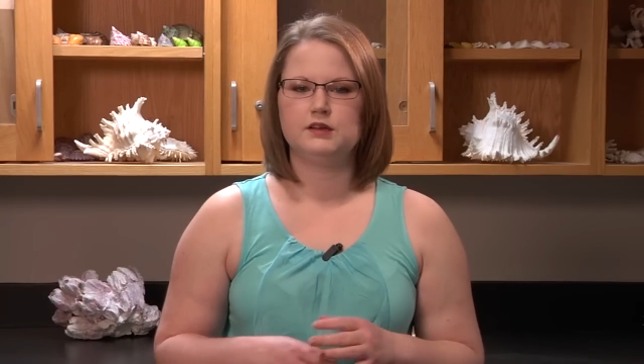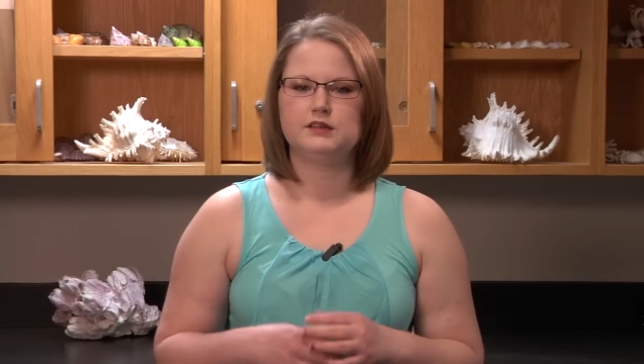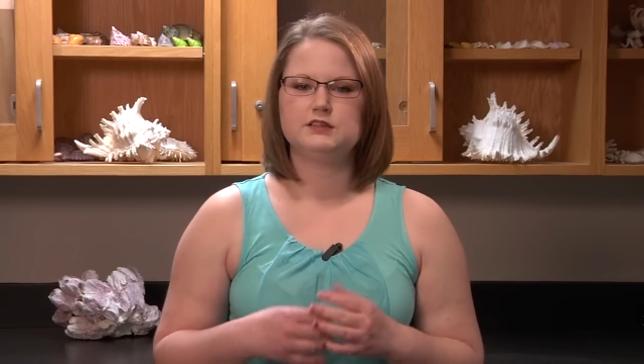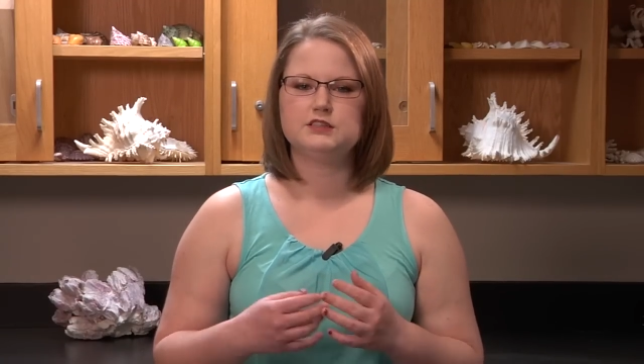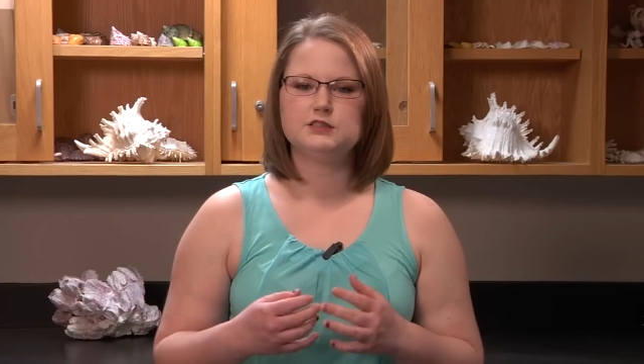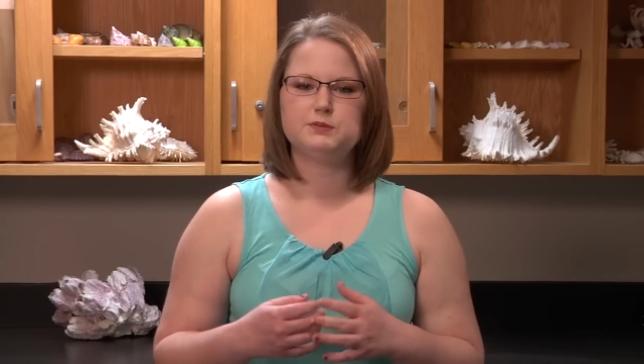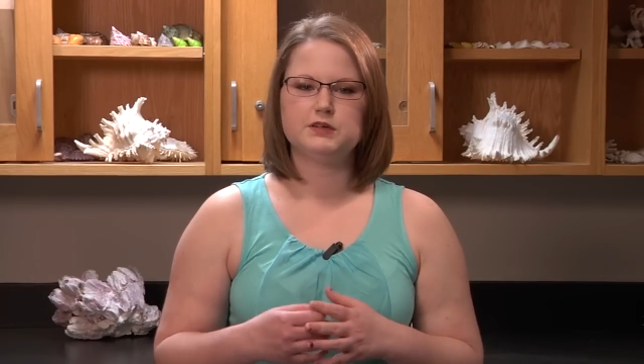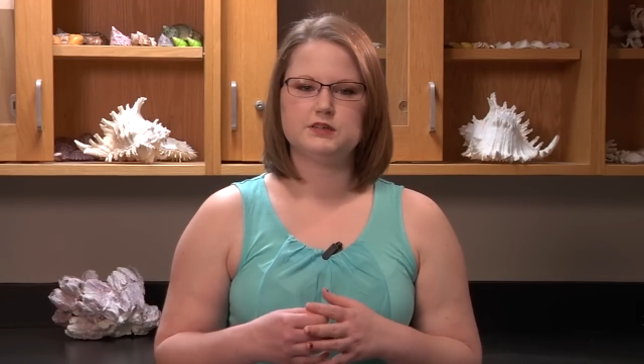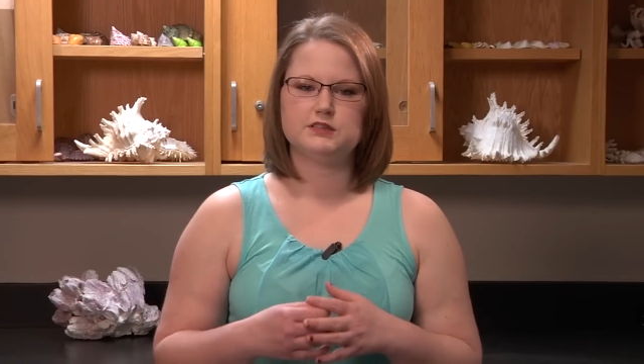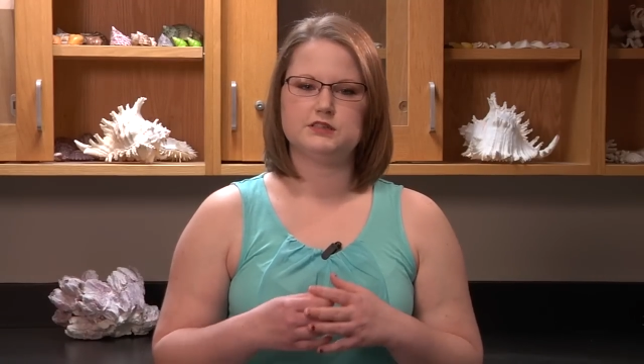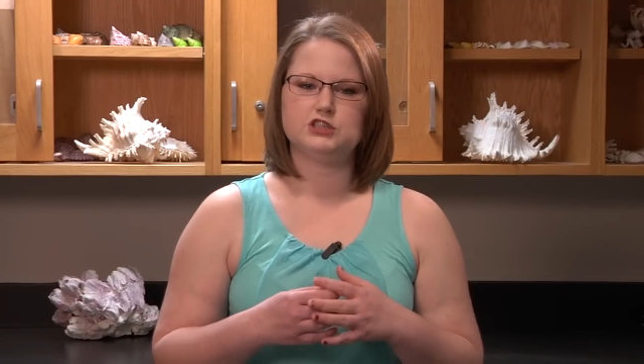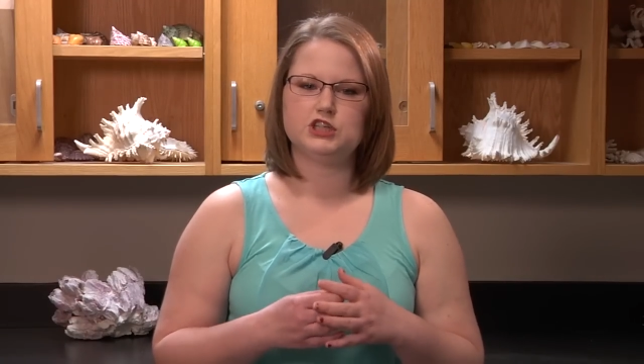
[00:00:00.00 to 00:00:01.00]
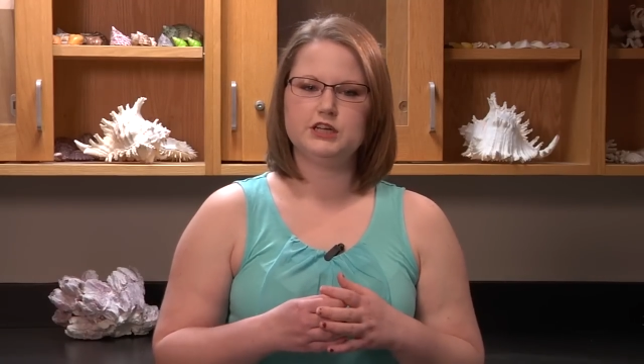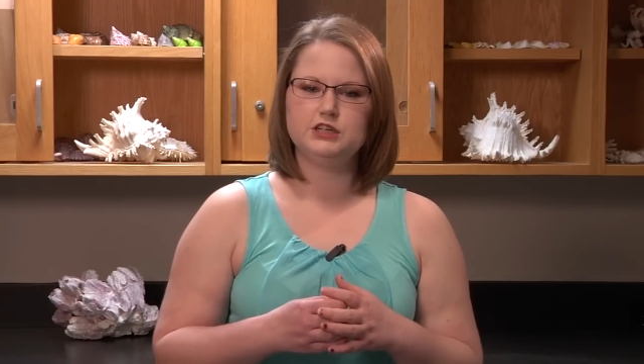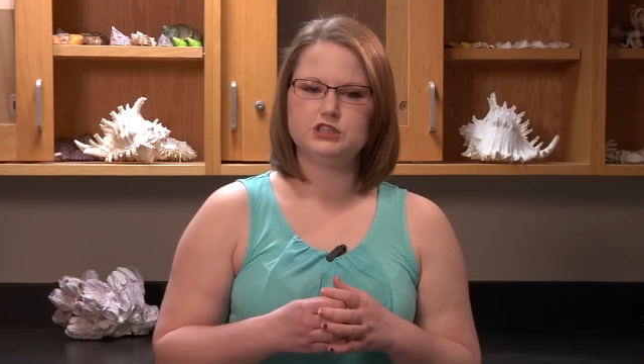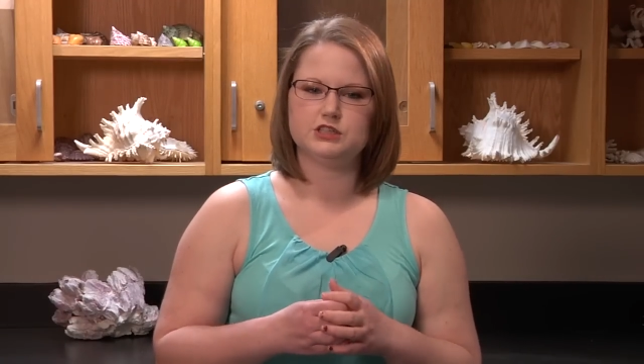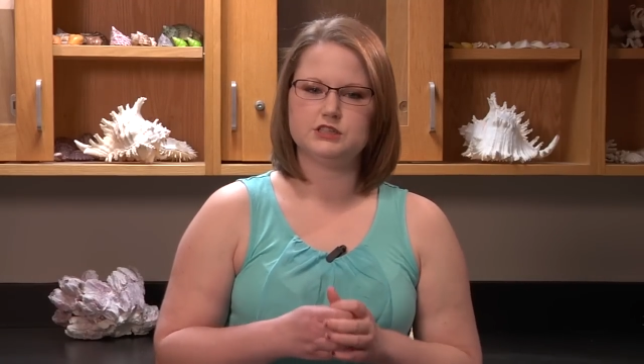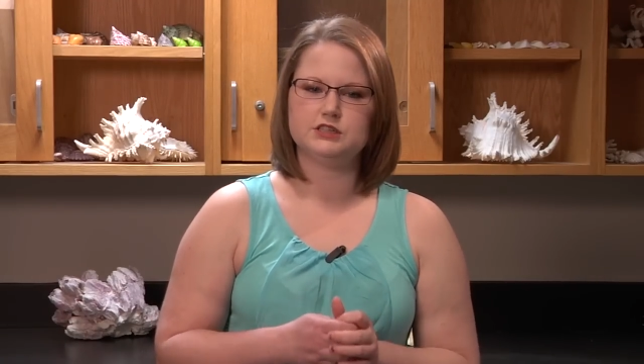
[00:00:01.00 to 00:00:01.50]
This is because the
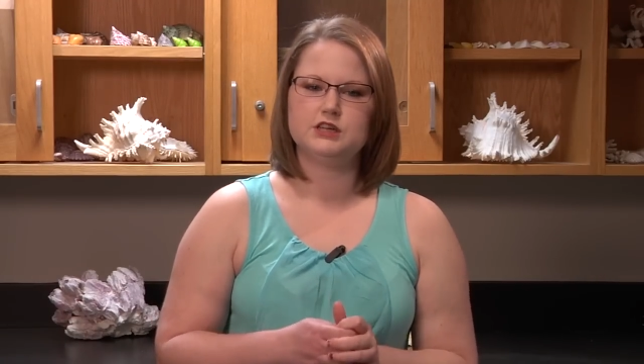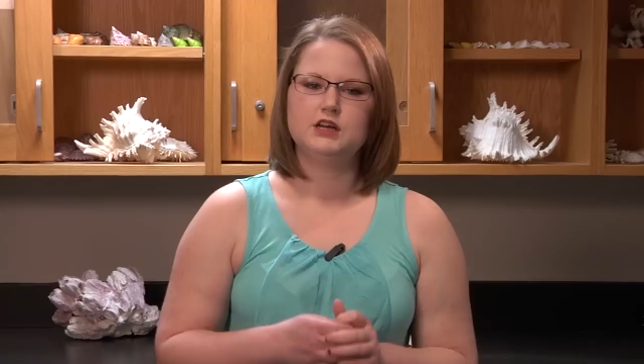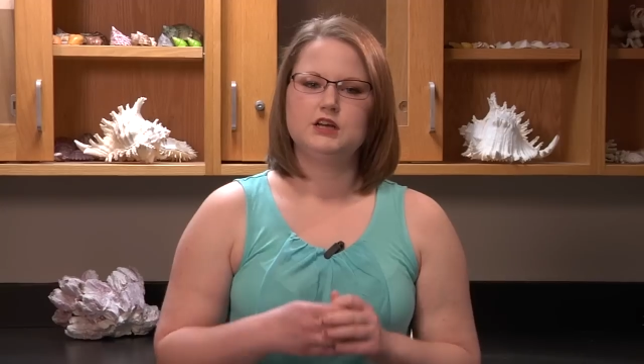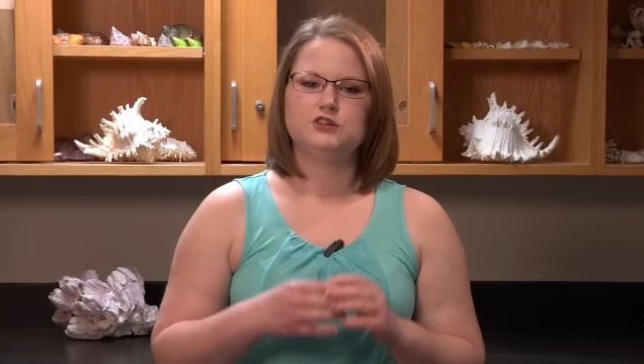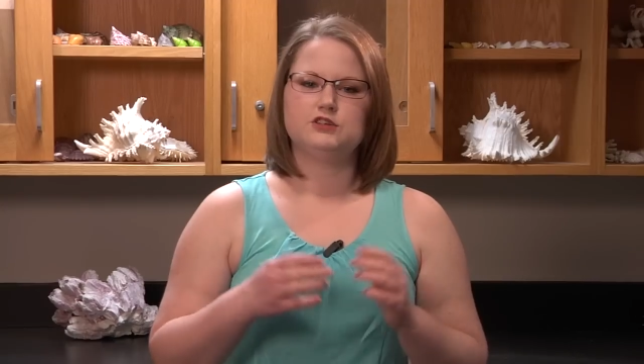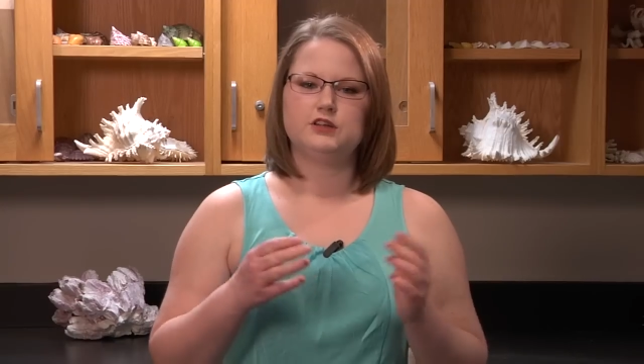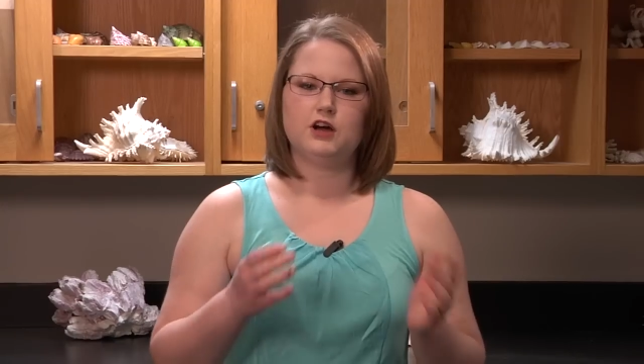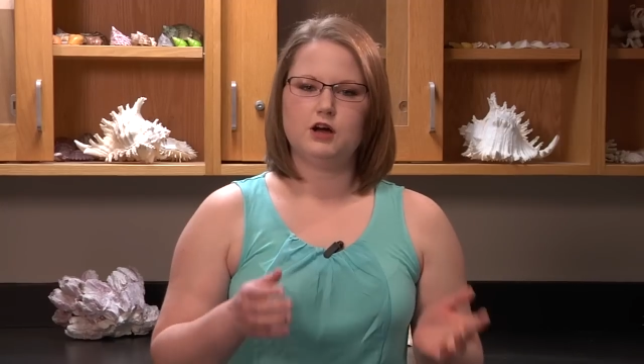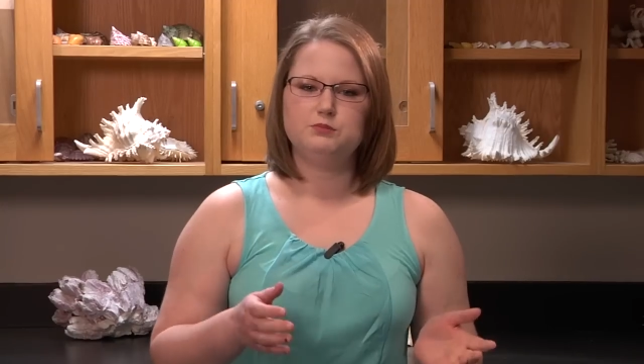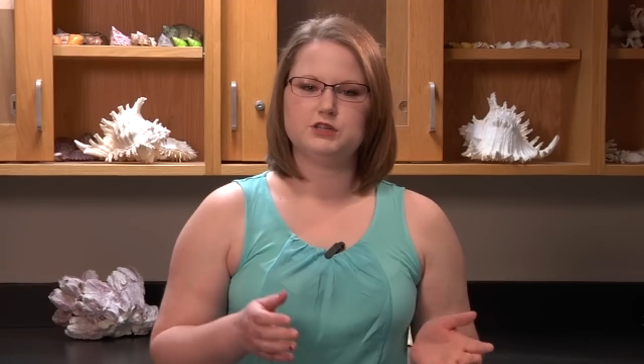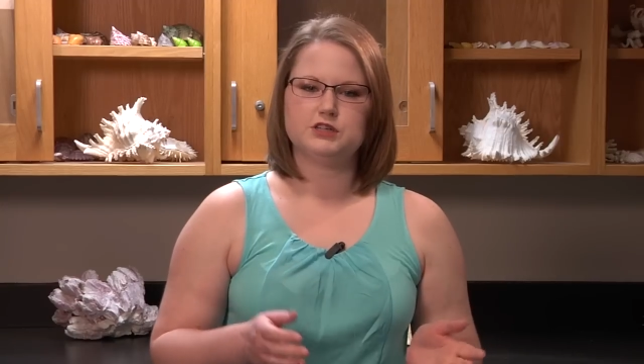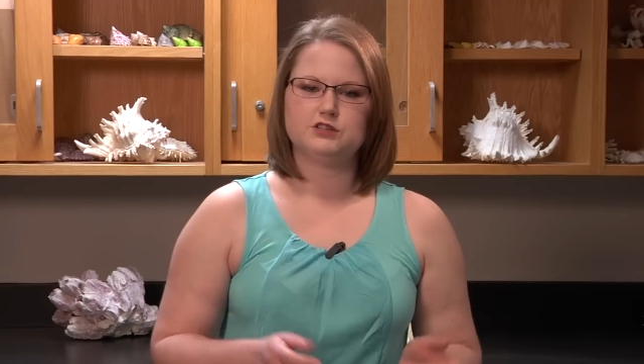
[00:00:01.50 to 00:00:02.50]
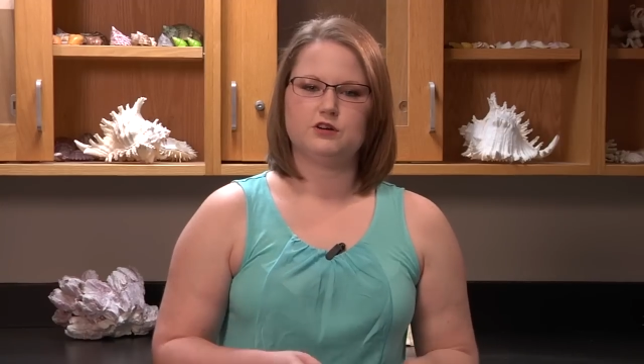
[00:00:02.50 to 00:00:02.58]
changes to the objects